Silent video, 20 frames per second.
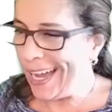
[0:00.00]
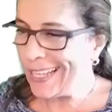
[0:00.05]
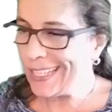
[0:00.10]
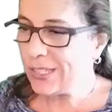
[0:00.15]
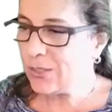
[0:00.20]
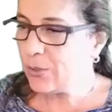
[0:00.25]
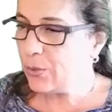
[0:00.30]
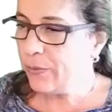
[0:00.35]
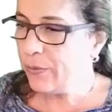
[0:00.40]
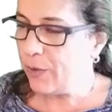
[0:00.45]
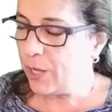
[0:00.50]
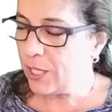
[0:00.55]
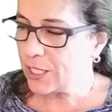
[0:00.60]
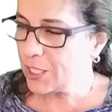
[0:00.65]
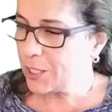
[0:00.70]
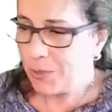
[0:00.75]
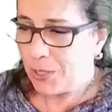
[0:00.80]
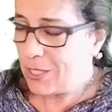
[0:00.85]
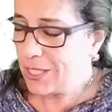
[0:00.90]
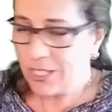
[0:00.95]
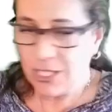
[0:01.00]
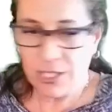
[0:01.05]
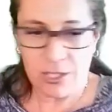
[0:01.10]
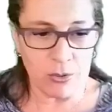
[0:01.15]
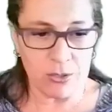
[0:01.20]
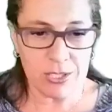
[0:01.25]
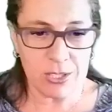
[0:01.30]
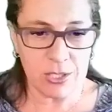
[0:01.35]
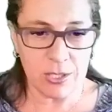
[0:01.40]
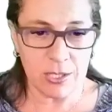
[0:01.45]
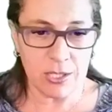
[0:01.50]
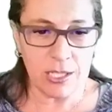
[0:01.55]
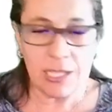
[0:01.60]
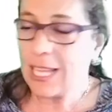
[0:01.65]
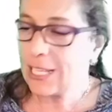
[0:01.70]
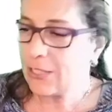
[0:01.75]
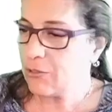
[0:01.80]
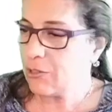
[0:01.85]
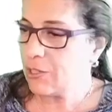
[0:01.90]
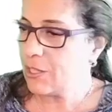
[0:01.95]
two voltage? Because
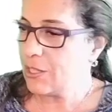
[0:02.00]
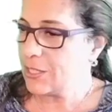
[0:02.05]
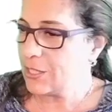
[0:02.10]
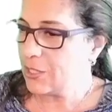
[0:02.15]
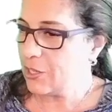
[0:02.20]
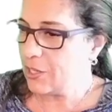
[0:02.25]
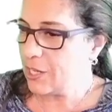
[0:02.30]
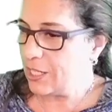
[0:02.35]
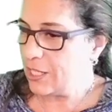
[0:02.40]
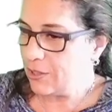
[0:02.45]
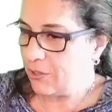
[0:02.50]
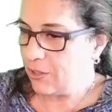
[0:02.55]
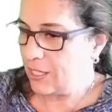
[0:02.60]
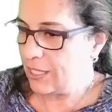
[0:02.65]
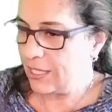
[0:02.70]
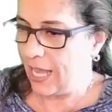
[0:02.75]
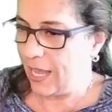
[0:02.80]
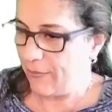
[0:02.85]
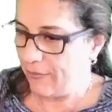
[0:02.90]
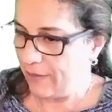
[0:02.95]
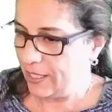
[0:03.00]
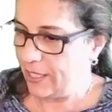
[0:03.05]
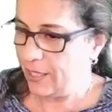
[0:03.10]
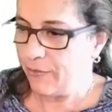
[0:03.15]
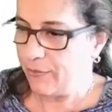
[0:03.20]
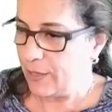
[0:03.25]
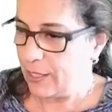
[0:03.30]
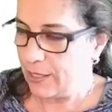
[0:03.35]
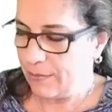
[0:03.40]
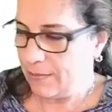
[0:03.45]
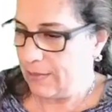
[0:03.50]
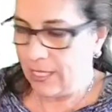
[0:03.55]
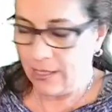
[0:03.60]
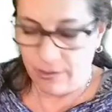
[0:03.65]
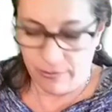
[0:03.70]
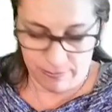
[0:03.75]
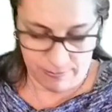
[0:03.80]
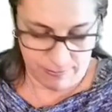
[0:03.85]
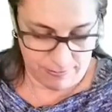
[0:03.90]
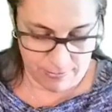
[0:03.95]
electrical circuits, you can have any
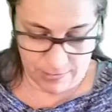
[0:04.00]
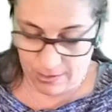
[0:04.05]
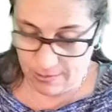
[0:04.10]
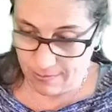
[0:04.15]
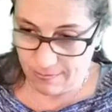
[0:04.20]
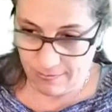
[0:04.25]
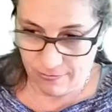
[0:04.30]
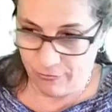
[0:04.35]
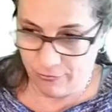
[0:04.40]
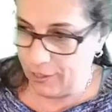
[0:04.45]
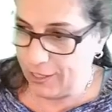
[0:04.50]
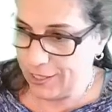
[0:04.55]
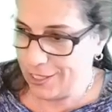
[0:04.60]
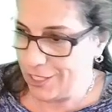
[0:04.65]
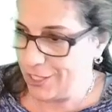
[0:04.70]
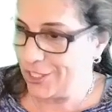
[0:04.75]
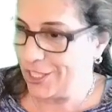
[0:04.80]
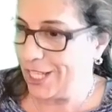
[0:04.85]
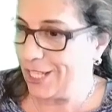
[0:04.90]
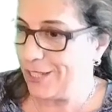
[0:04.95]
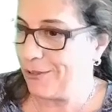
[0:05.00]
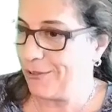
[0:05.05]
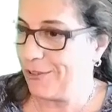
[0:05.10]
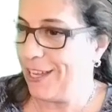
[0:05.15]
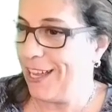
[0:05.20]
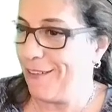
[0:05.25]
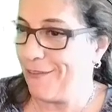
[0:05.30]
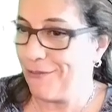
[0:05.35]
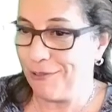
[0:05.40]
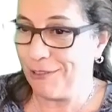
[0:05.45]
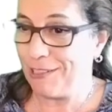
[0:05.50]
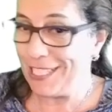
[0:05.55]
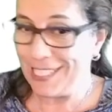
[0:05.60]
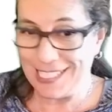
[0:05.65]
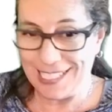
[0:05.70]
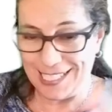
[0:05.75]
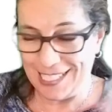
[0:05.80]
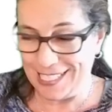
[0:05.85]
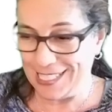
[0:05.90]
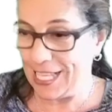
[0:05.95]
voltage that you have. Really,
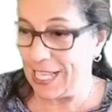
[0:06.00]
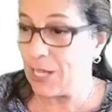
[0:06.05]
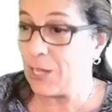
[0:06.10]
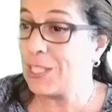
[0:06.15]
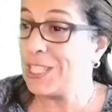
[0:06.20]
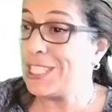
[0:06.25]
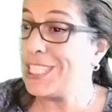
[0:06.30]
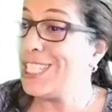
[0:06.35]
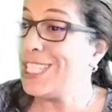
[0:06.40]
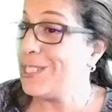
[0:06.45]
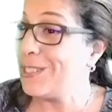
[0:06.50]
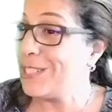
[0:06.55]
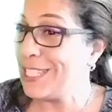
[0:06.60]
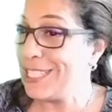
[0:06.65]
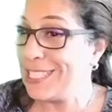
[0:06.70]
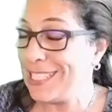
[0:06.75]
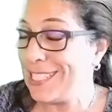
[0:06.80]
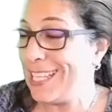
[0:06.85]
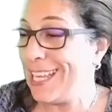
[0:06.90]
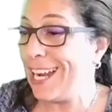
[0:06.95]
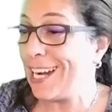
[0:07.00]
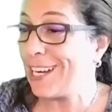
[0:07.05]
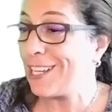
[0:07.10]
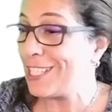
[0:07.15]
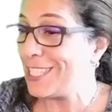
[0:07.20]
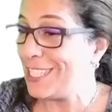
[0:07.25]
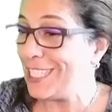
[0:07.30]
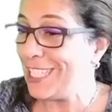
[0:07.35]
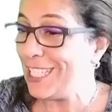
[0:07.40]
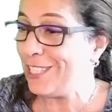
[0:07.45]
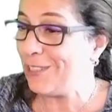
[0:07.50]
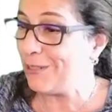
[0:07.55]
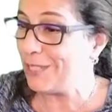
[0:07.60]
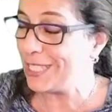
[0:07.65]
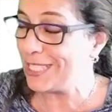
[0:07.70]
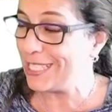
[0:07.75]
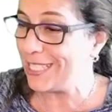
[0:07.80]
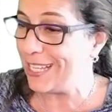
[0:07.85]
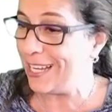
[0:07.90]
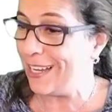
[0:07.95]
it's a they are
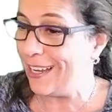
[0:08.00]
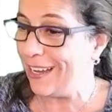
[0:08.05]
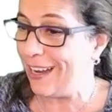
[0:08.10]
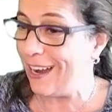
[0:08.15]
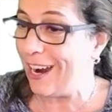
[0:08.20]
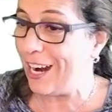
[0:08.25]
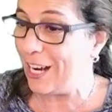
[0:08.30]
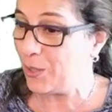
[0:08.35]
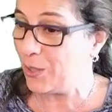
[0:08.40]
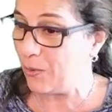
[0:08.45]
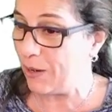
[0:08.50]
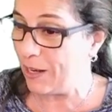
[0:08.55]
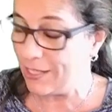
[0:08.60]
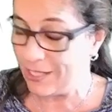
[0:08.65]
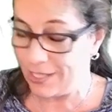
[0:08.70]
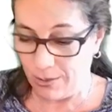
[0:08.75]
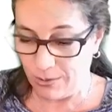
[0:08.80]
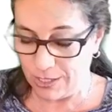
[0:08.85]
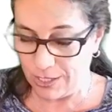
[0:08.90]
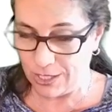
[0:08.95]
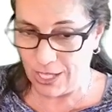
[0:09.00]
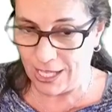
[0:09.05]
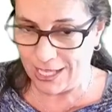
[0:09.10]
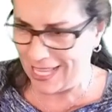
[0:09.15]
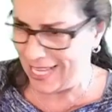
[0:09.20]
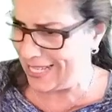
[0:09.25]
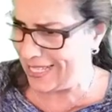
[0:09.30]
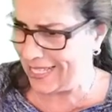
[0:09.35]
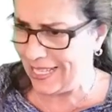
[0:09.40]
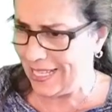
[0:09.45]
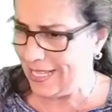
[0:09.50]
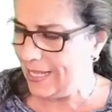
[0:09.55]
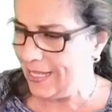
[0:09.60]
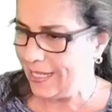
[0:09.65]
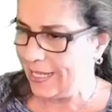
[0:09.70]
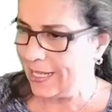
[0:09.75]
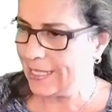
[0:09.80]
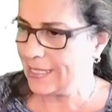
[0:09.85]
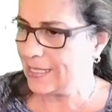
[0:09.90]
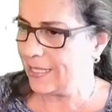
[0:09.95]
continuous hardware, so it's not like
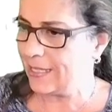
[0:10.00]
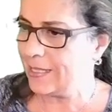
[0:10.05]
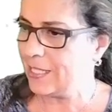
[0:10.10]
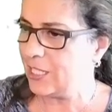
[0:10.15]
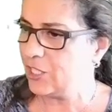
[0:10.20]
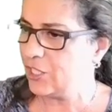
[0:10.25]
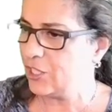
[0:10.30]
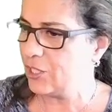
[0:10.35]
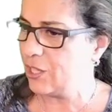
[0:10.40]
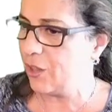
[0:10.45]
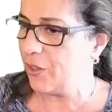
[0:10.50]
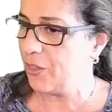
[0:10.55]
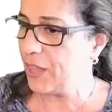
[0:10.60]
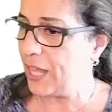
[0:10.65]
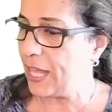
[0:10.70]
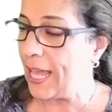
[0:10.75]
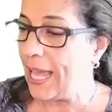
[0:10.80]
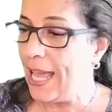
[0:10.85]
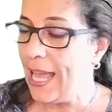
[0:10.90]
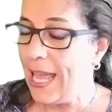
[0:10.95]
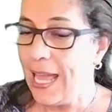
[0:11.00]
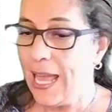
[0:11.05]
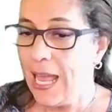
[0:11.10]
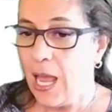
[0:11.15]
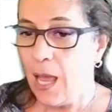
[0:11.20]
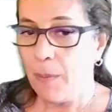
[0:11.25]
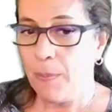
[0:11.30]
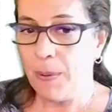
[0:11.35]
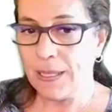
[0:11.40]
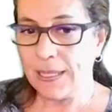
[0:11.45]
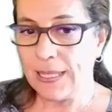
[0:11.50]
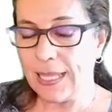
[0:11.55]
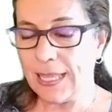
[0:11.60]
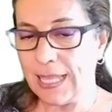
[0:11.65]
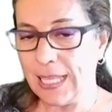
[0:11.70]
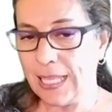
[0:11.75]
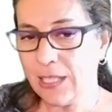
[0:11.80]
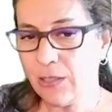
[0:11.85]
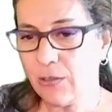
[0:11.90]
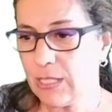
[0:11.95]
it's a digital thing. But
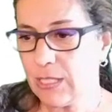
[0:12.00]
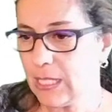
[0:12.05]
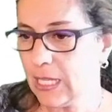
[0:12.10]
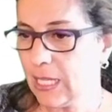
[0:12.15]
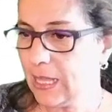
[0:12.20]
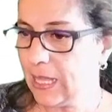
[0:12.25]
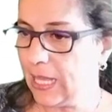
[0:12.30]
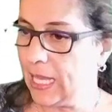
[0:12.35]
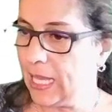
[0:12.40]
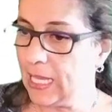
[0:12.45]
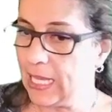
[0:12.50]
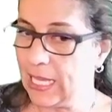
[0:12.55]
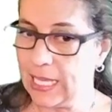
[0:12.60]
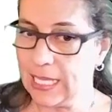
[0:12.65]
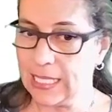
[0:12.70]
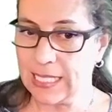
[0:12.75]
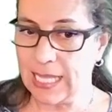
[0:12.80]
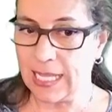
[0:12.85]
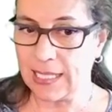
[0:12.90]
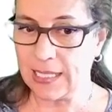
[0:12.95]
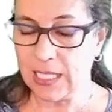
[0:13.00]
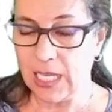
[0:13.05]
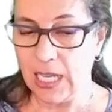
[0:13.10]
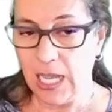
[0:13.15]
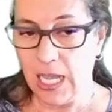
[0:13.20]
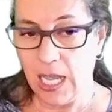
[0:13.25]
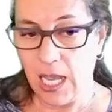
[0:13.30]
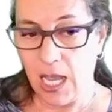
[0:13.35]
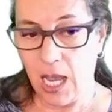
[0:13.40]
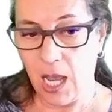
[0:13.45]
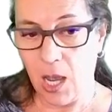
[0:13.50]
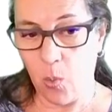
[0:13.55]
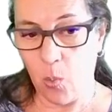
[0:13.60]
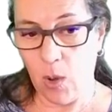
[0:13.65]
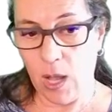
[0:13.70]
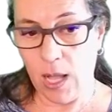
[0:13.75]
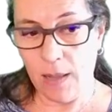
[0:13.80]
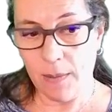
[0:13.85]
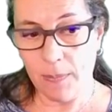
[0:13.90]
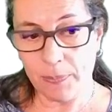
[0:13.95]
the interesting thing is that,
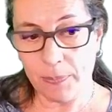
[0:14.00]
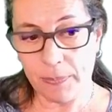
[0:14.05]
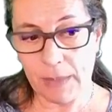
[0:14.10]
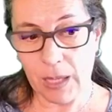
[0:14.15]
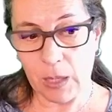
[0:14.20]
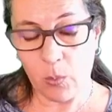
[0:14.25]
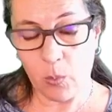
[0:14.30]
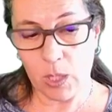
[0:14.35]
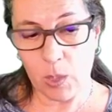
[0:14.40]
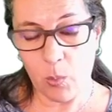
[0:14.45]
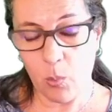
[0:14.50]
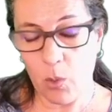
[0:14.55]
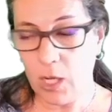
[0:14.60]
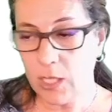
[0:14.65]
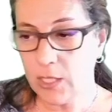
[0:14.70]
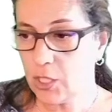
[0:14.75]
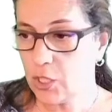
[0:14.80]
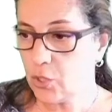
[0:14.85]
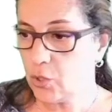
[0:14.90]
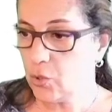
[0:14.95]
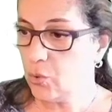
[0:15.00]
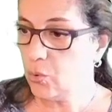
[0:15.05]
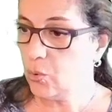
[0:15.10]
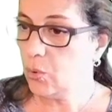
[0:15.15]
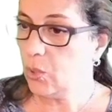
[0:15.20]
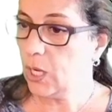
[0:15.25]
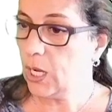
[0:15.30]
well, we want to